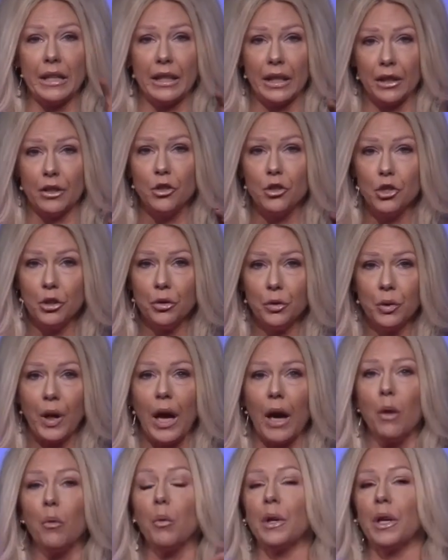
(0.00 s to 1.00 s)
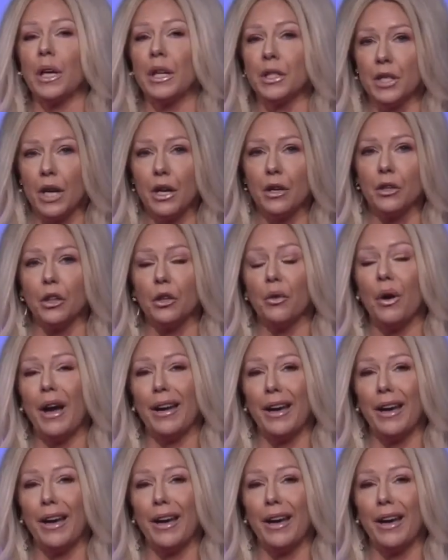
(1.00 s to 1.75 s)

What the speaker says: I kid you not when I tell you,